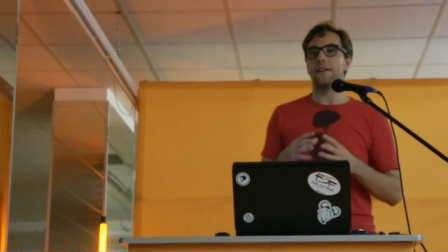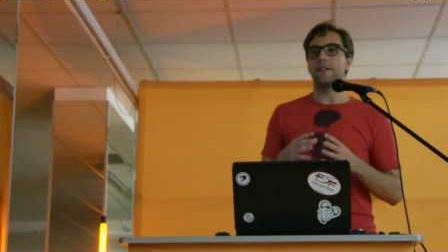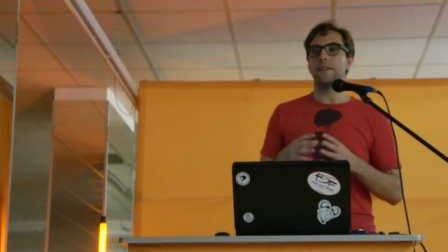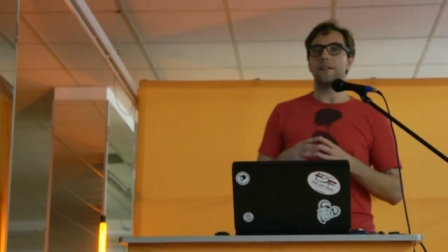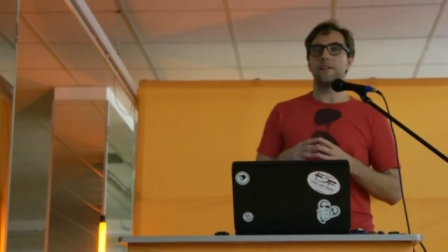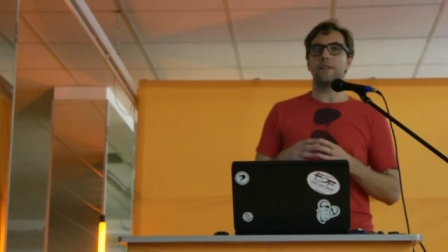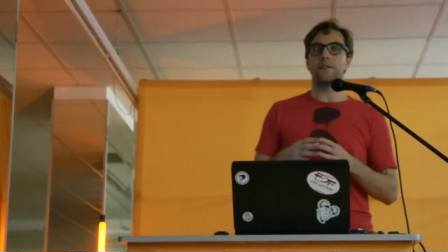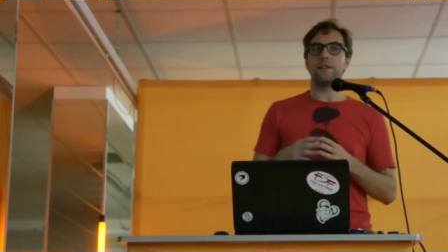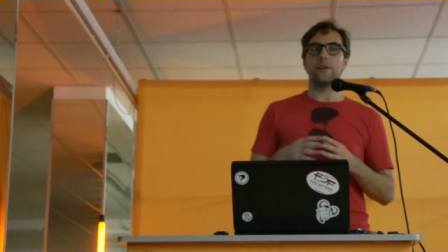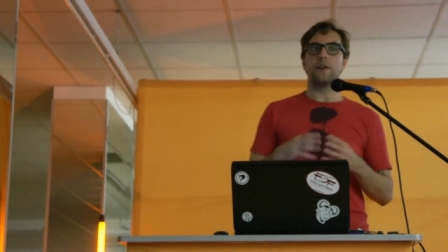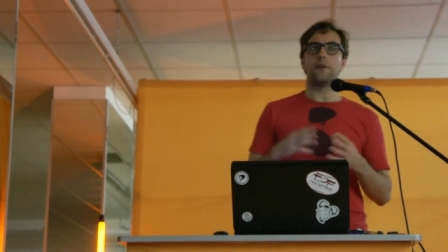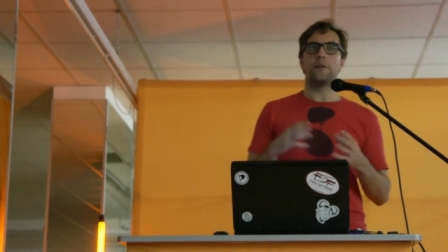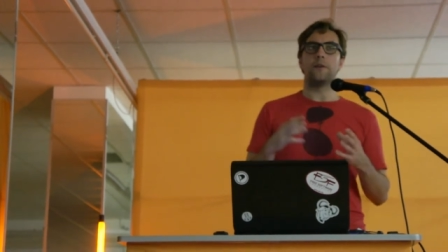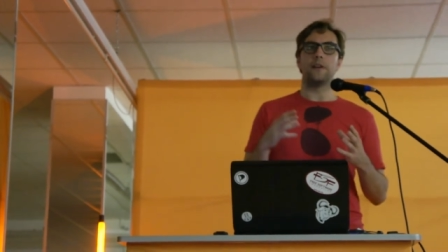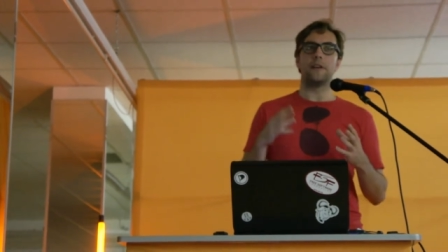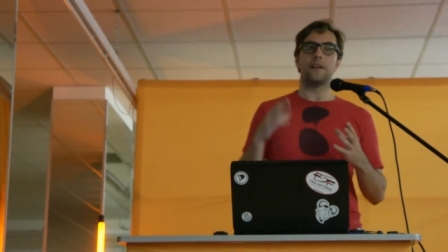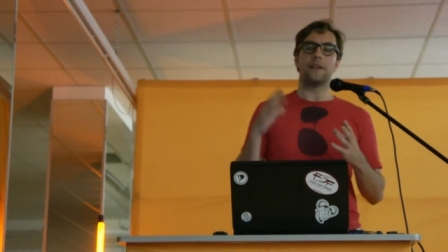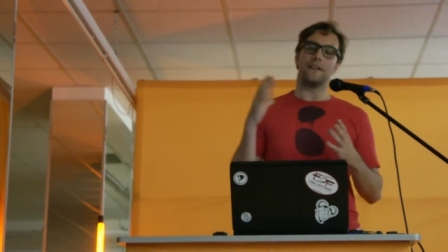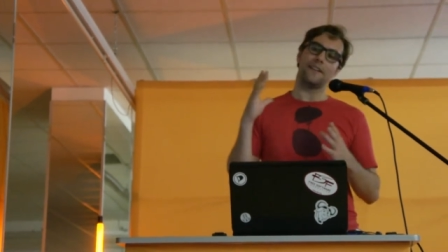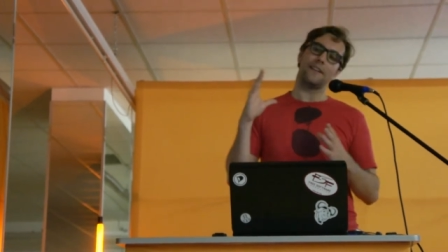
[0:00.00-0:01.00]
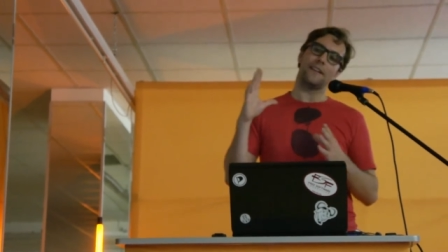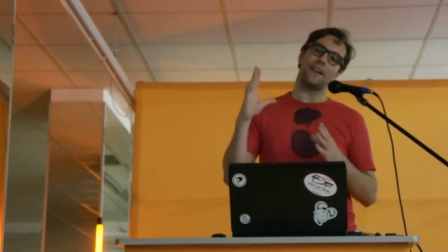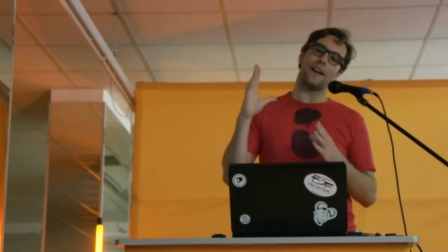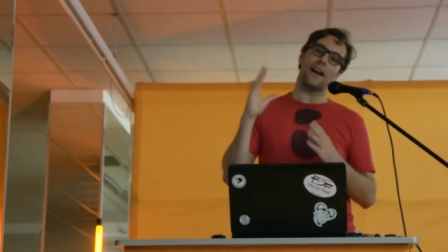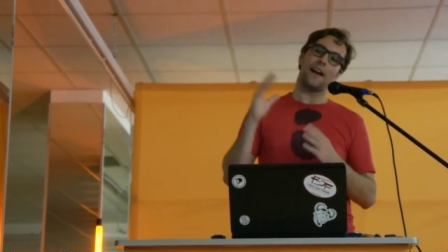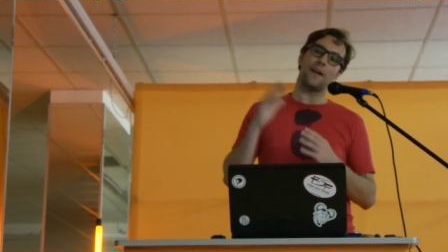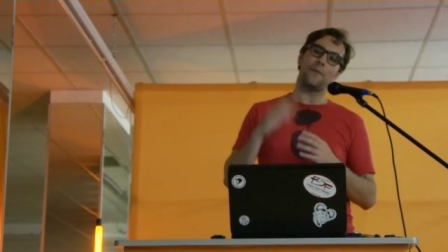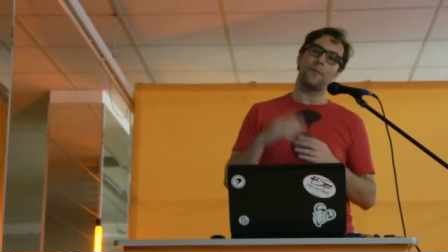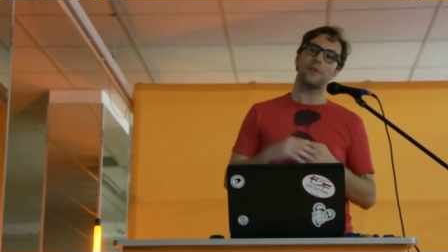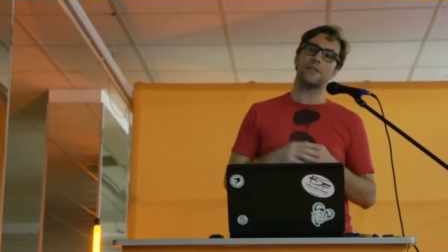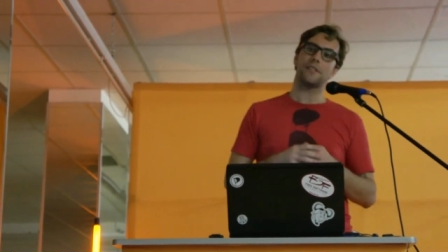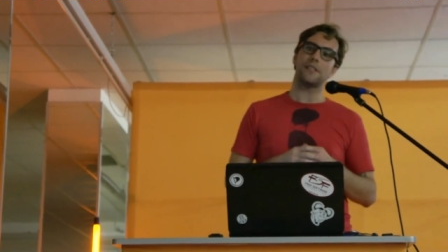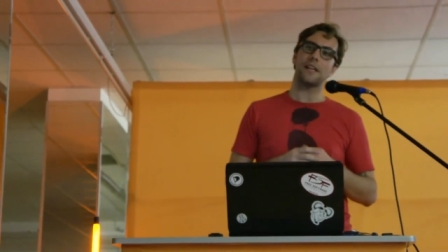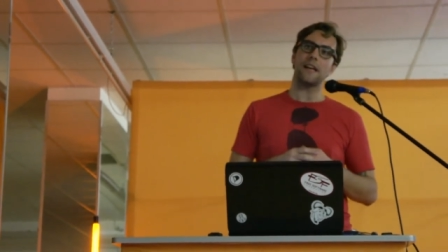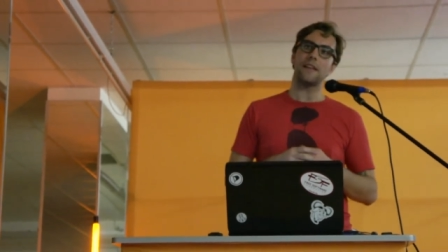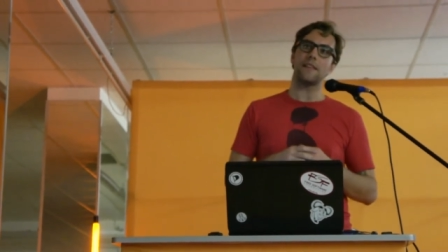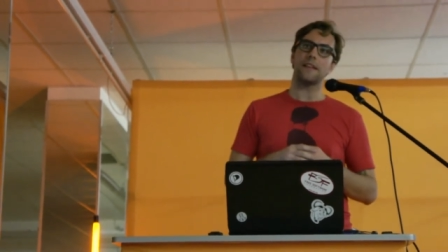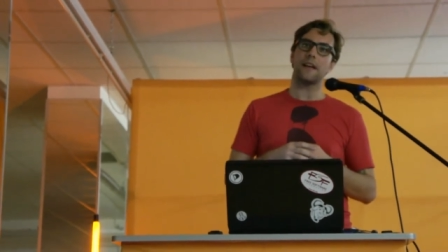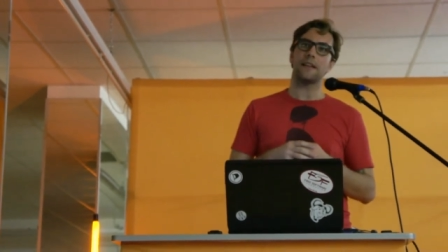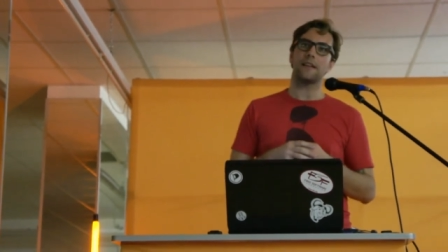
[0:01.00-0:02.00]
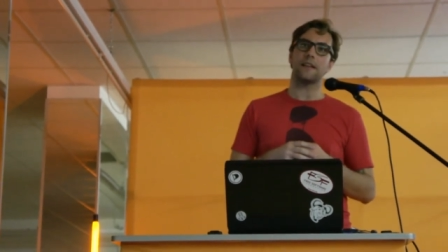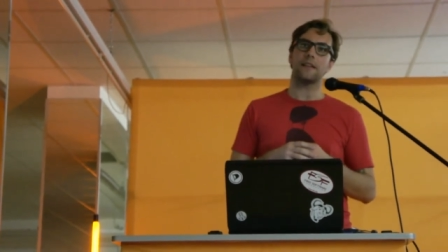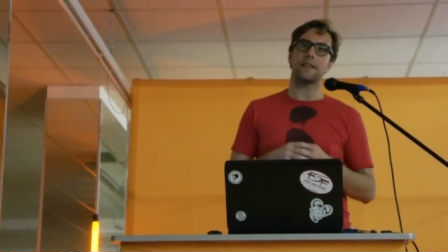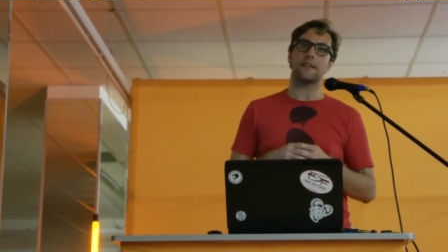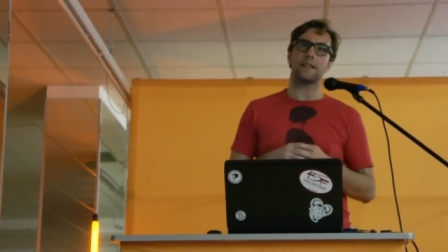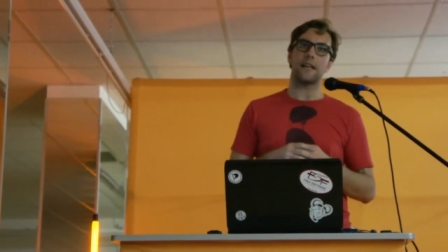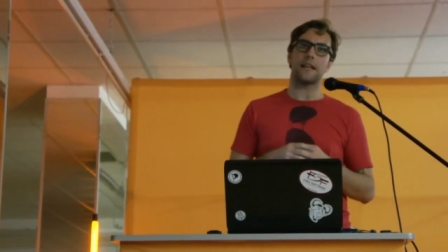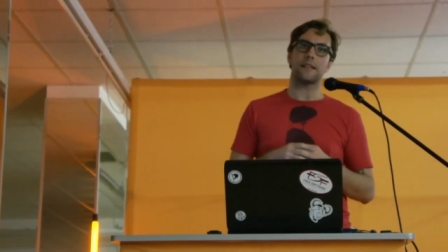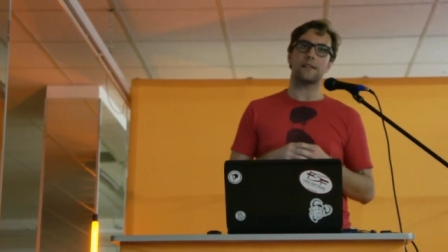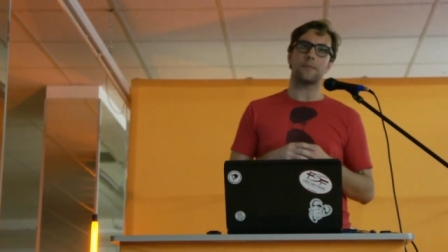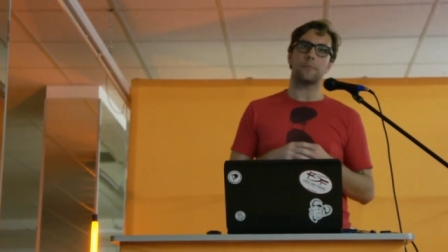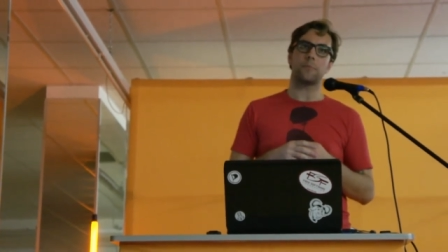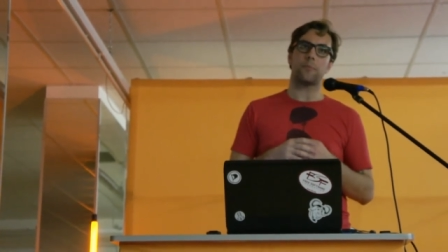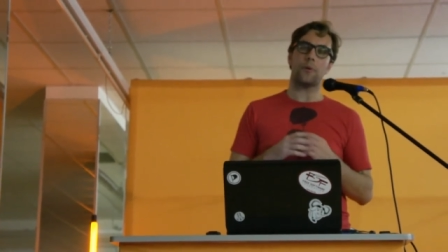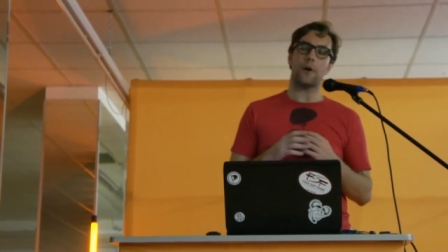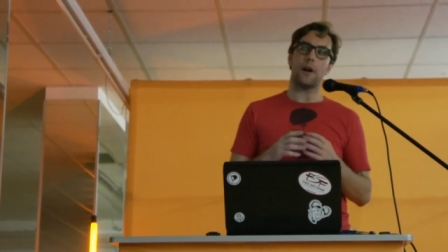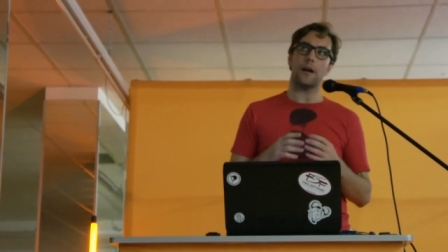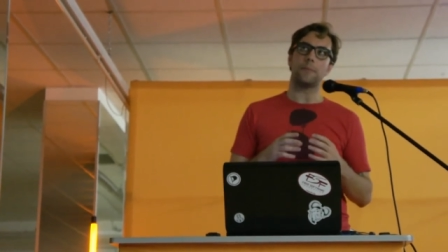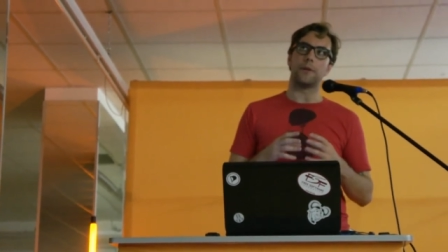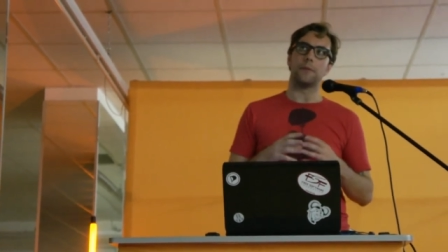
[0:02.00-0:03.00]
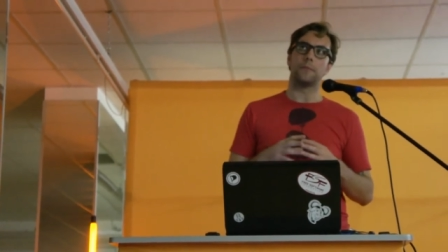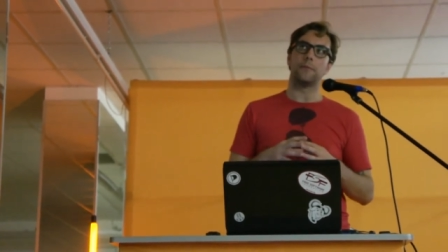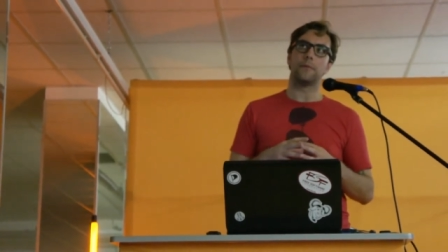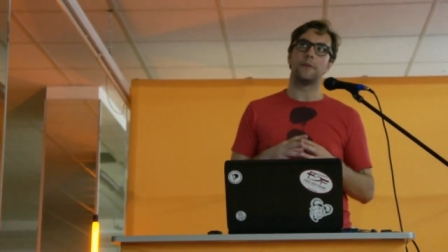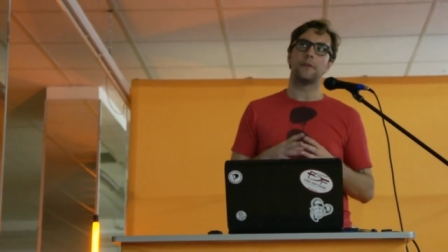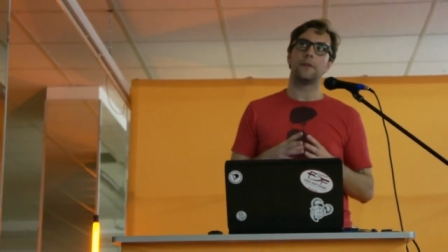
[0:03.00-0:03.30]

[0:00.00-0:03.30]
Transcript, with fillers: you know, I would say that that's a problem